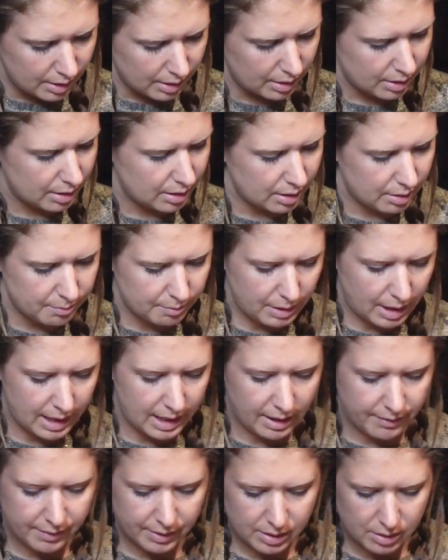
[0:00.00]
I
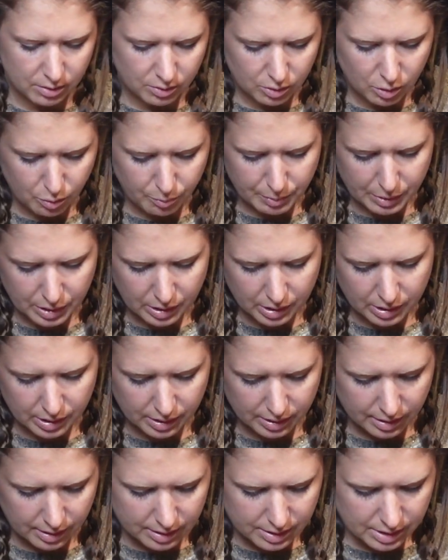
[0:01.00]
have a little notebook
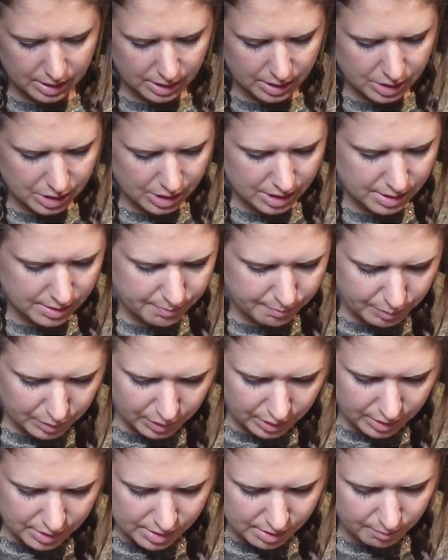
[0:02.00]
to just
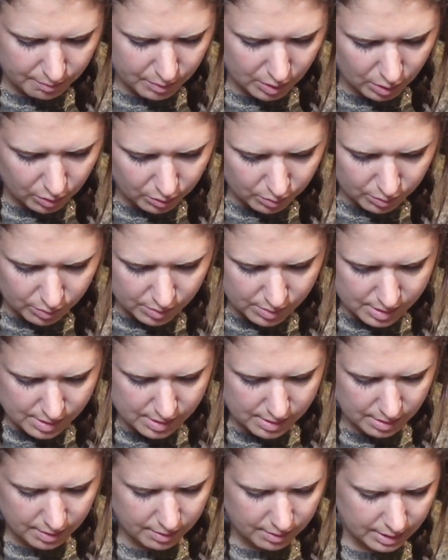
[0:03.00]
put some notes.